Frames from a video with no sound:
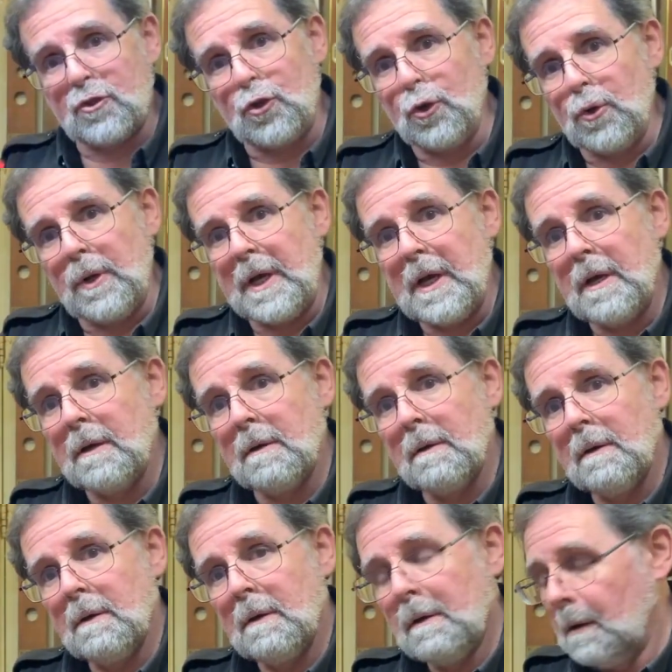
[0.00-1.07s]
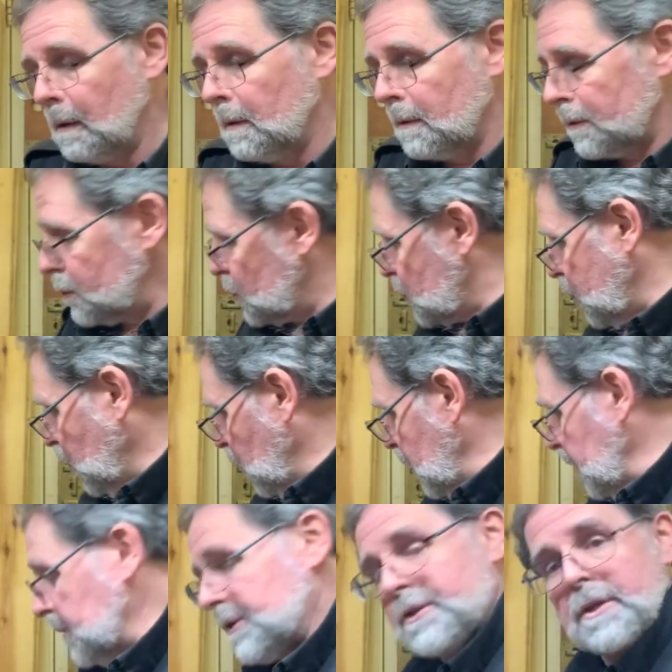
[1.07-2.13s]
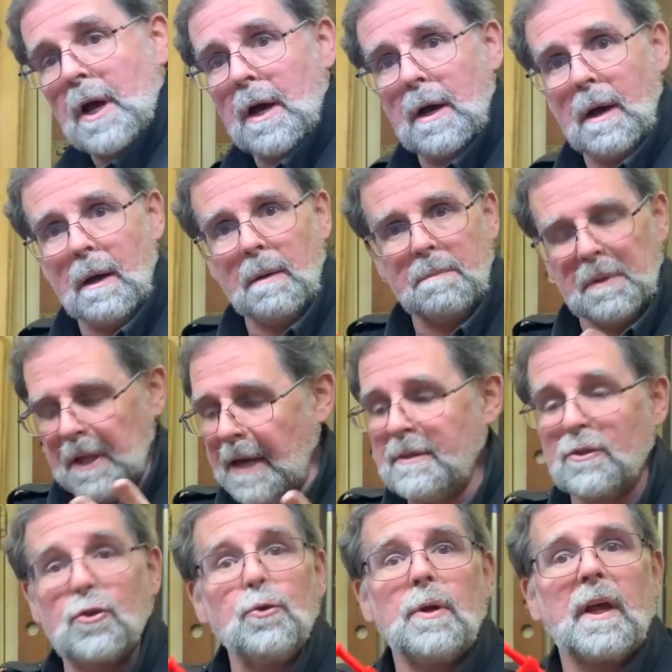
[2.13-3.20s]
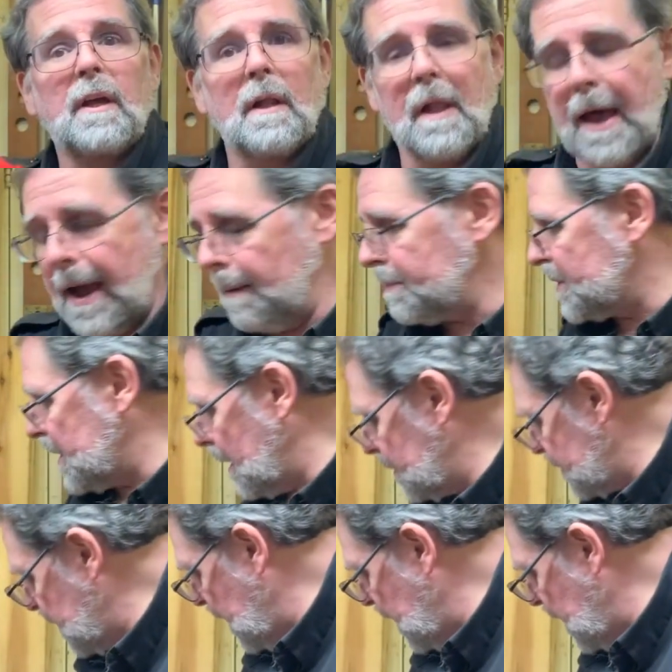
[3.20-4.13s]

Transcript: duty tools, light duty clamps, things